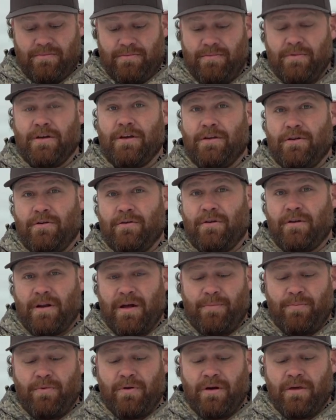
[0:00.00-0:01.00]
the unit
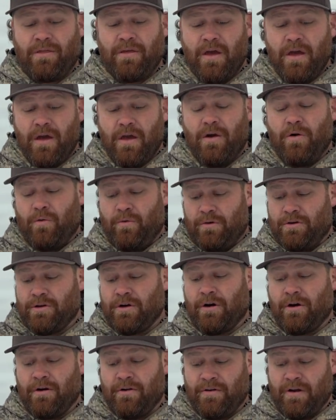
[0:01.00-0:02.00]
up with or
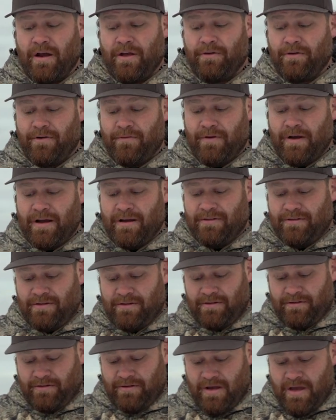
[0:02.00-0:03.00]
charge other
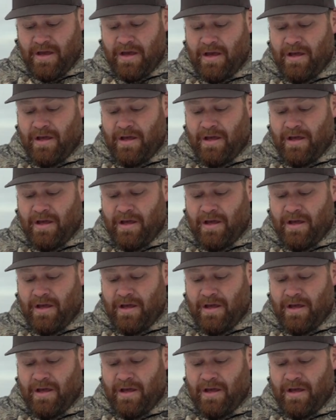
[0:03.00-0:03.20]
devices